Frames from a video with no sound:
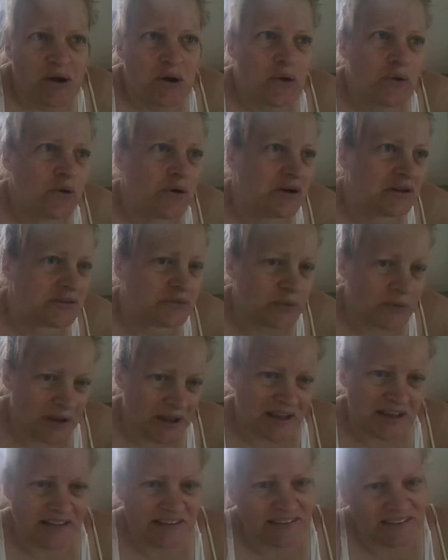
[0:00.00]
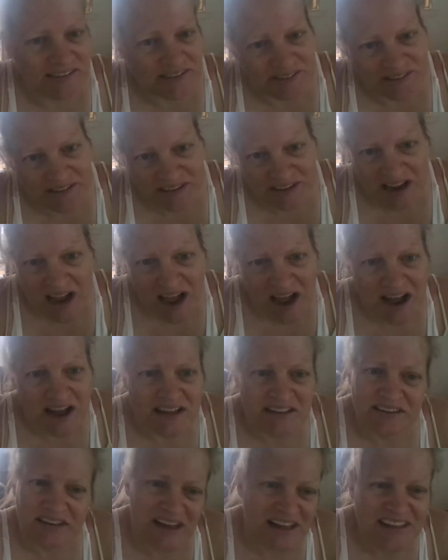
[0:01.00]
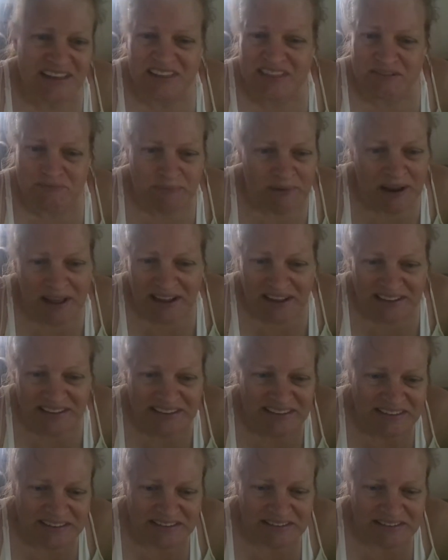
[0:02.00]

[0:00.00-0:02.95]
or trains, or cars, or any place,